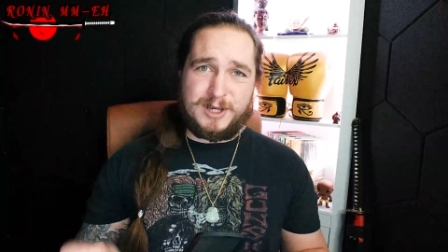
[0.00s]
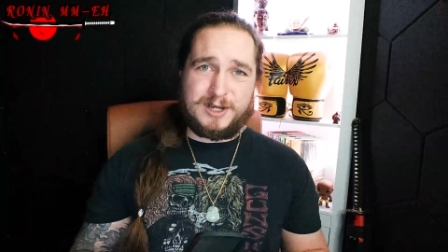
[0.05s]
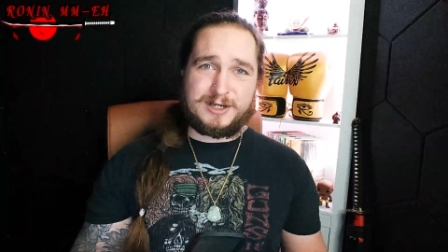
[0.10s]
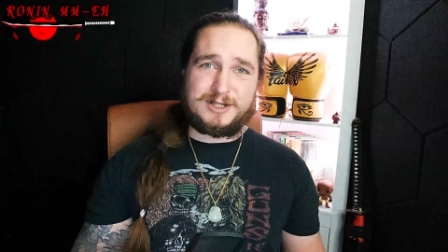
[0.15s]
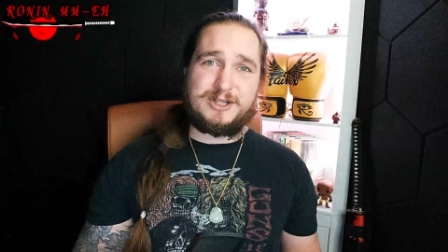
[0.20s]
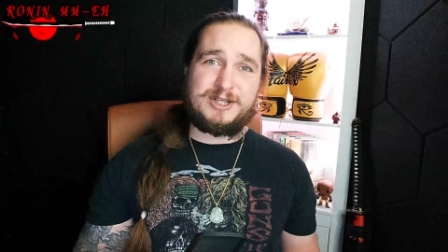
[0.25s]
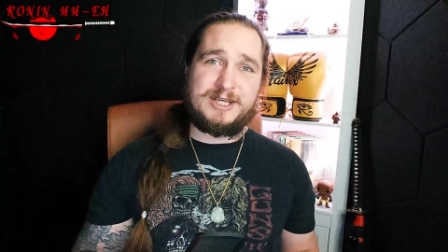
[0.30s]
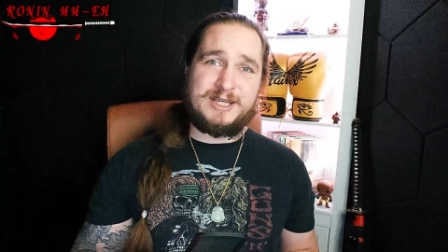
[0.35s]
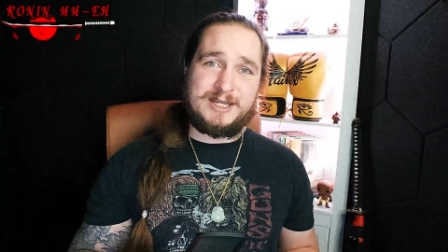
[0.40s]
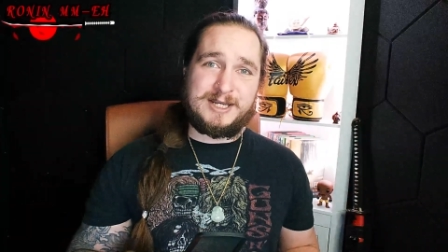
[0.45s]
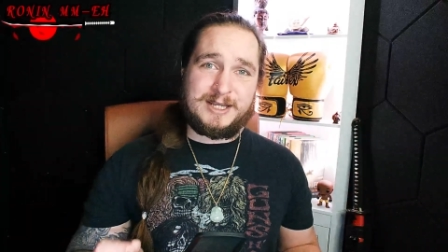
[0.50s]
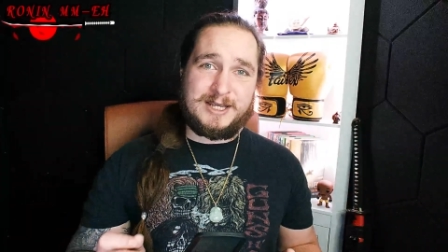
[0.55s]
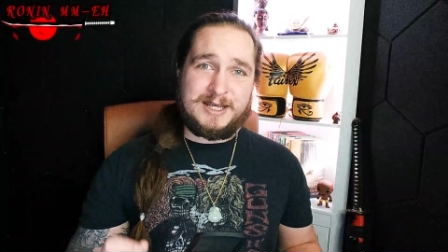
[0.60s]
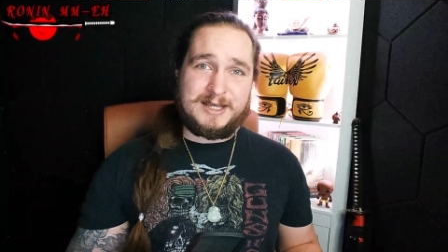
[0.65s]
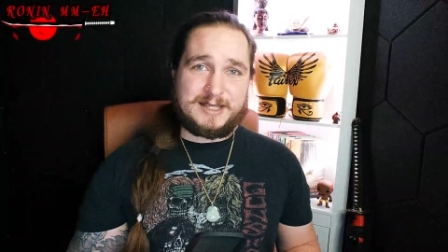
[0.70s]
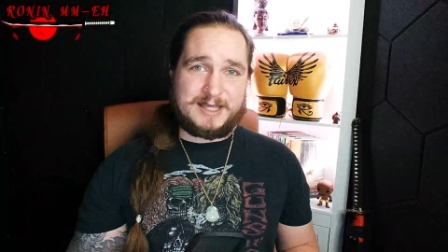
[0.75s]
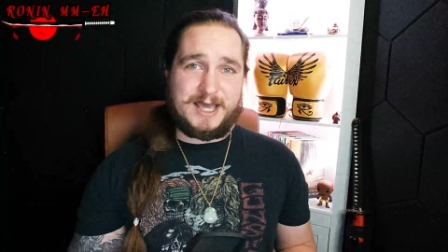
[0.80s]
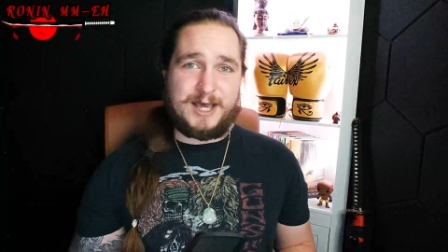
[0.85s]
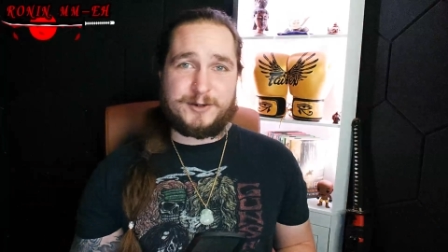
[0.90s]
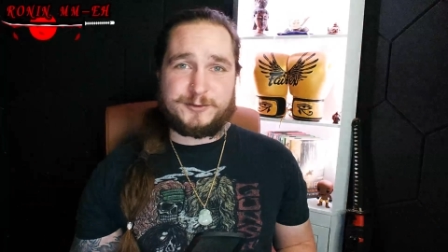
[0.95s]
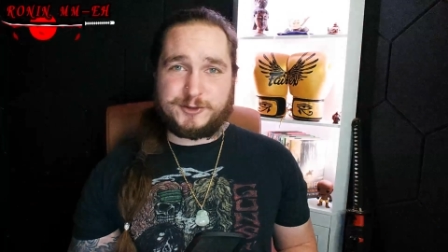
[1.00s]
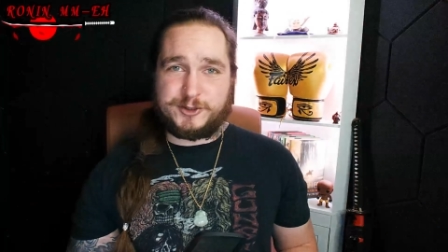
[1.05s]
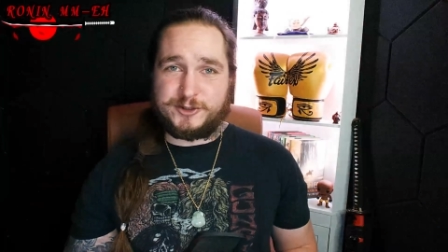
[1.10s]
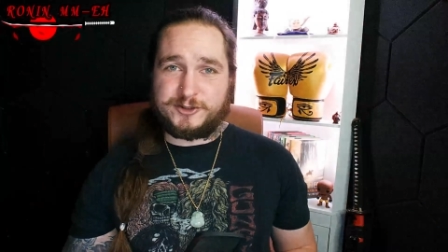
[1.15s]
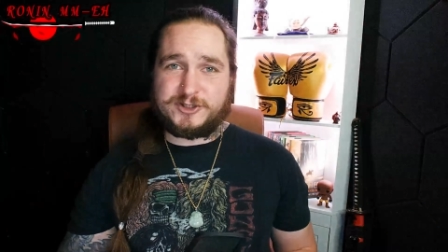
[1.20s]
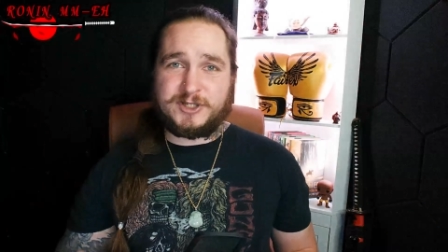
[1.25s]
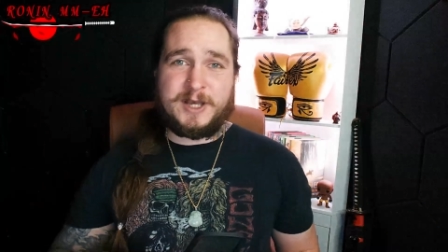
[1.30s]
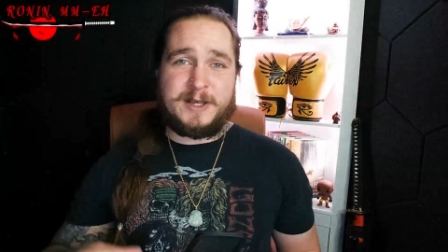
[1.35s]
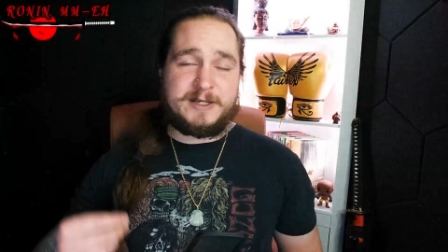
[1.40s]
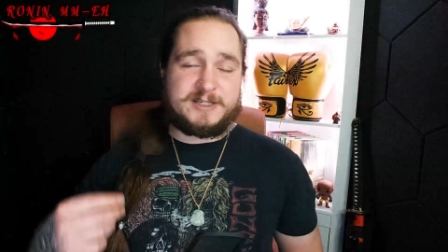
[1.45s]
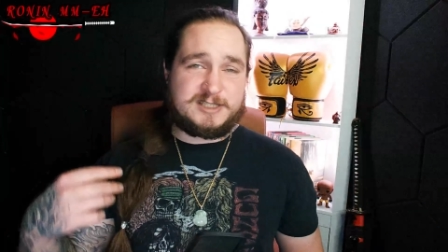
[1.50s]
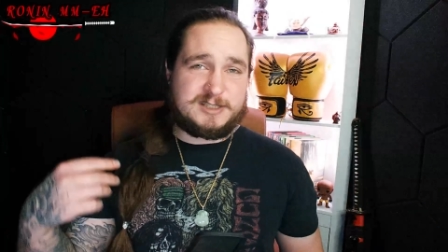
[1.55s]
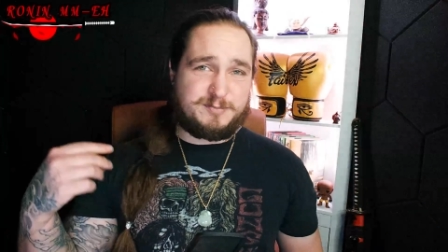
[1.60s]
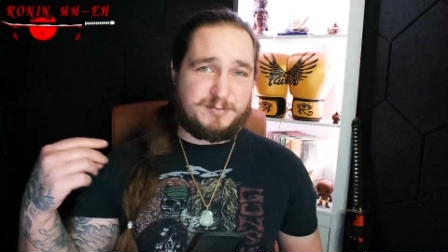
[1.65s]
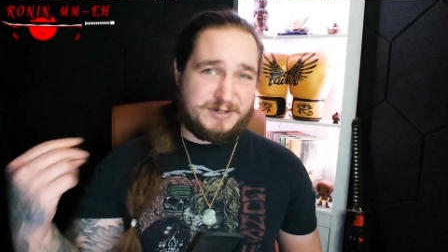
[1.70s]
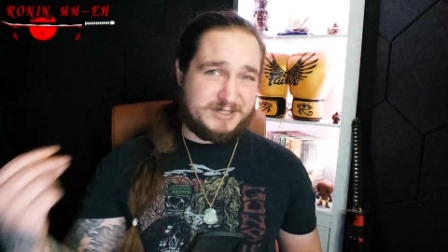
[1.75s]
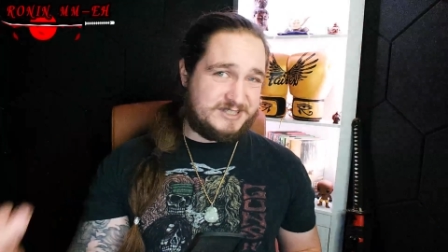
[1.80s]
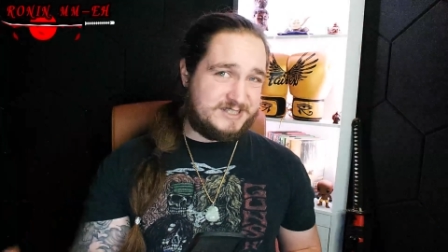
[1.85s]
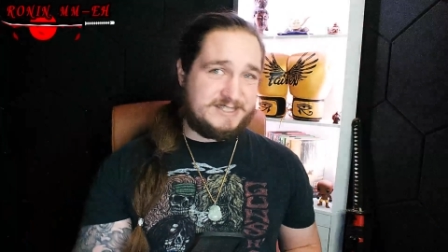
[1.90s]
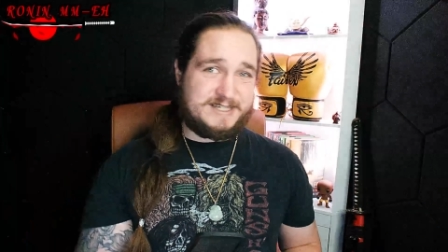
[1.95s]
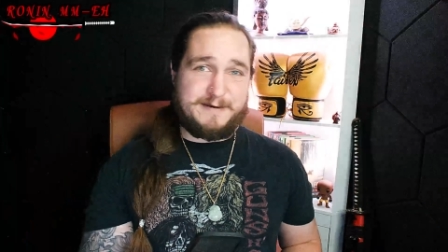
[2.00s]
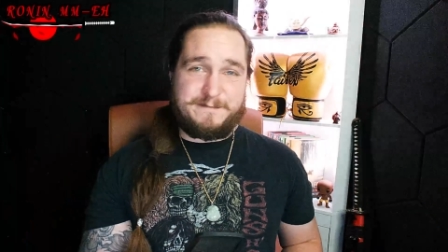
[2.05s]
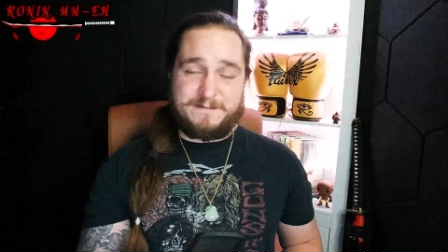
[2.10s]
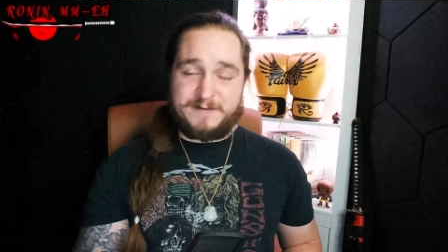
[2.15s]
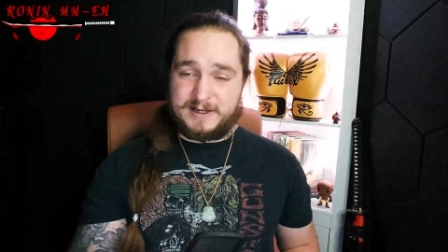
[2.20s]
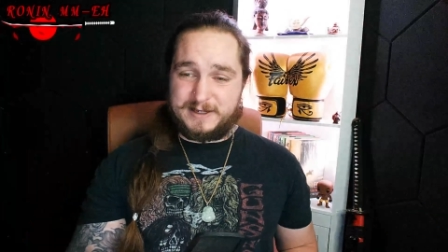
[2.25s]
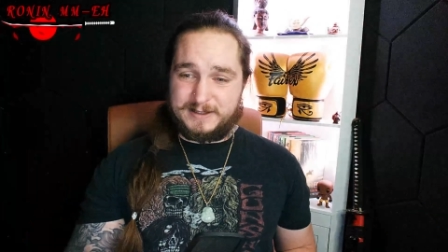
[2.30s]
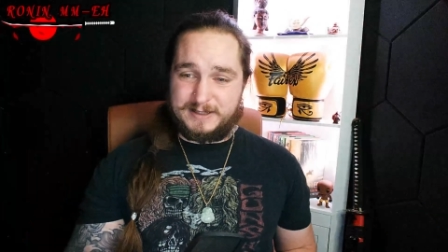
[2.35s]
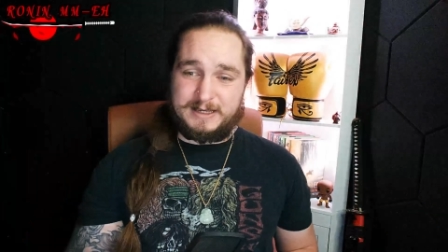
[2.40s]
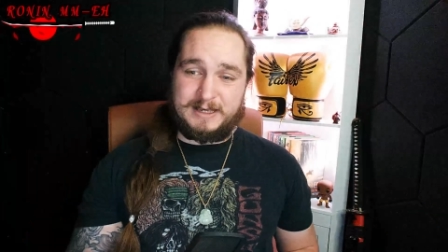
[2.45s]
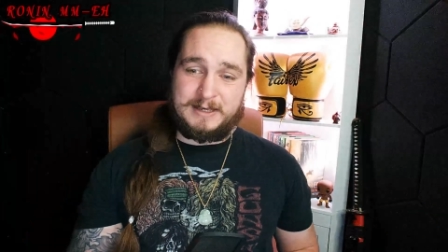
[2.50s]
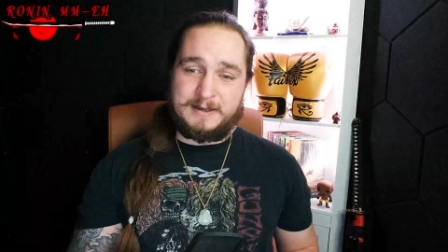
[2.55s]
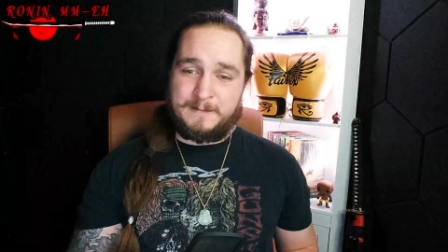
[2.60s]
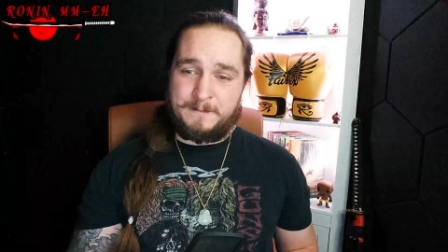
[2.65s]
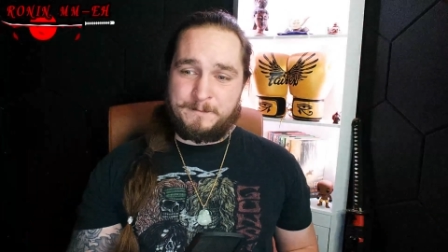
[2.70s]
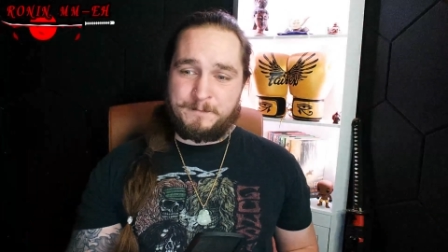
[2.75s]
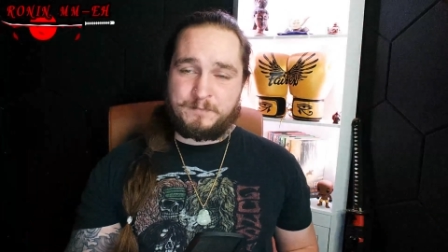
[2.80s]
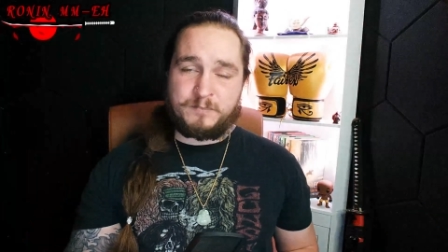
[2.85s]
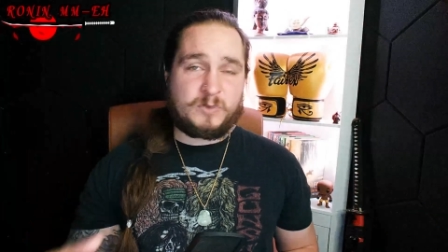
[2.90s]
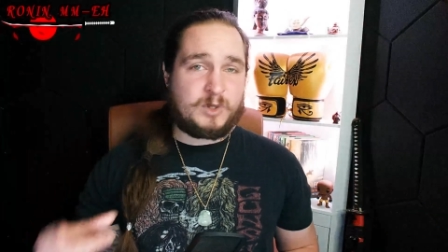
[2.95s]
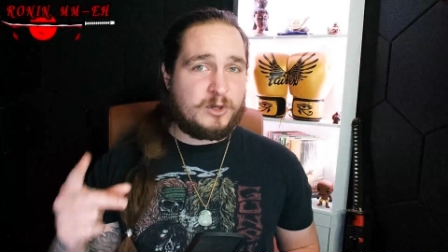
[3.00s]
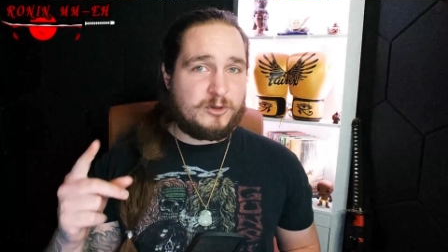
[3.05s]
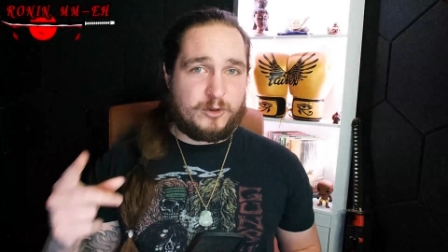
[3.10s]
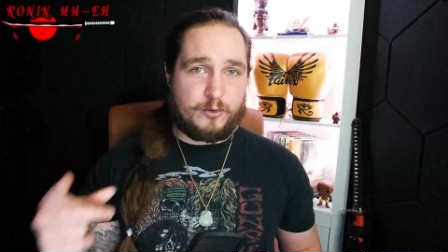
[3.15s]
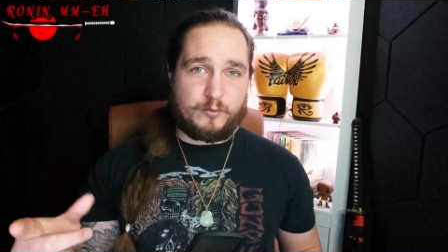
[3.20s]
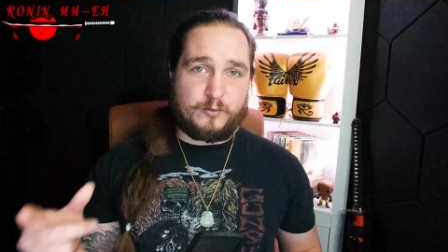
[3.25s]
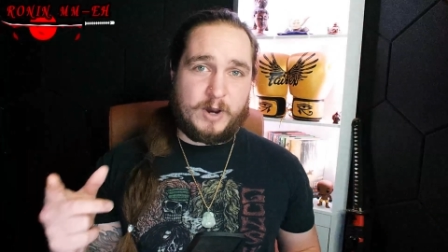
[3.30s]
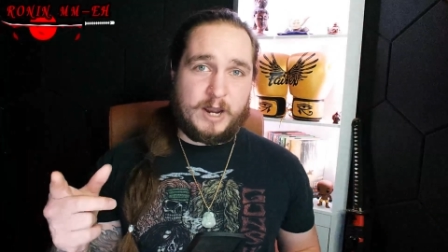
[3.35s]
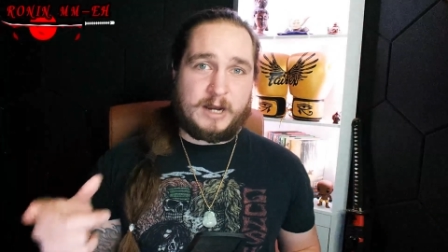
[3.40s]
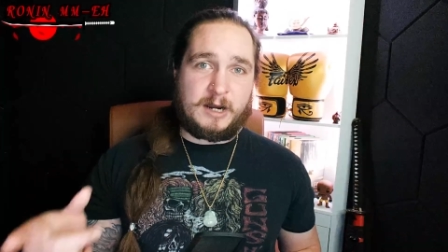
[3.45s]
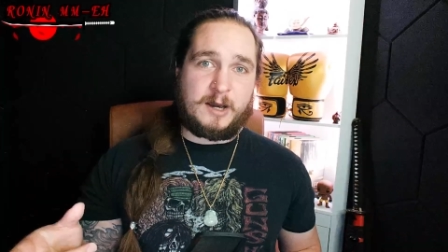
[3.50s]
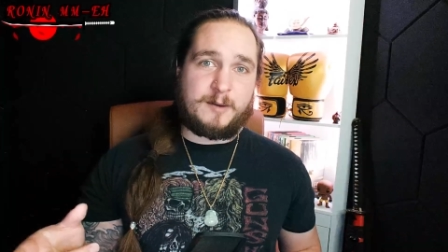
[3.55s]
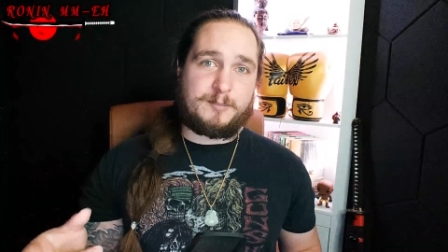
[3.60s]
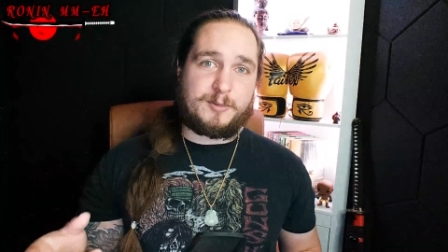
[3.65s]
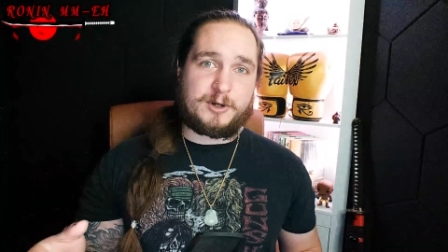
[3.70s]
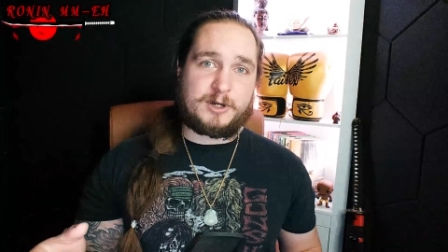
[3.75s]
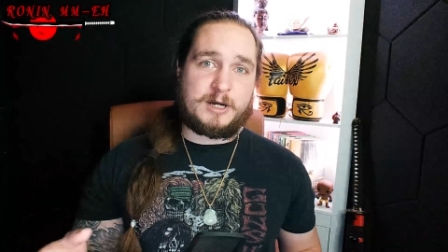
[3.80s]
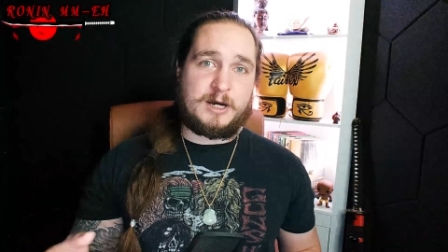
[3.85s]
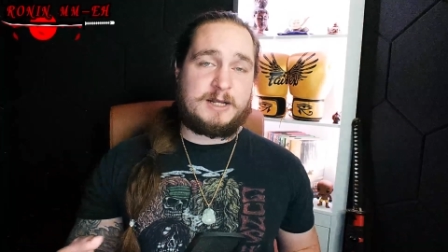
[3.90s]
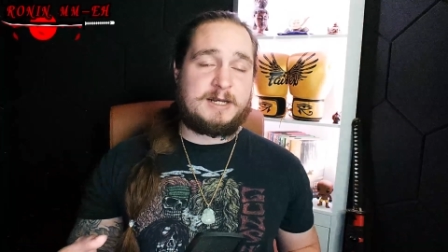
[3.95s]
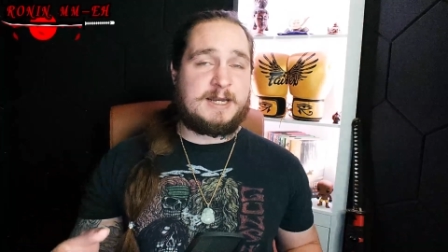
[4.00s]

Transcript: clean counters, specifically the right uppercut.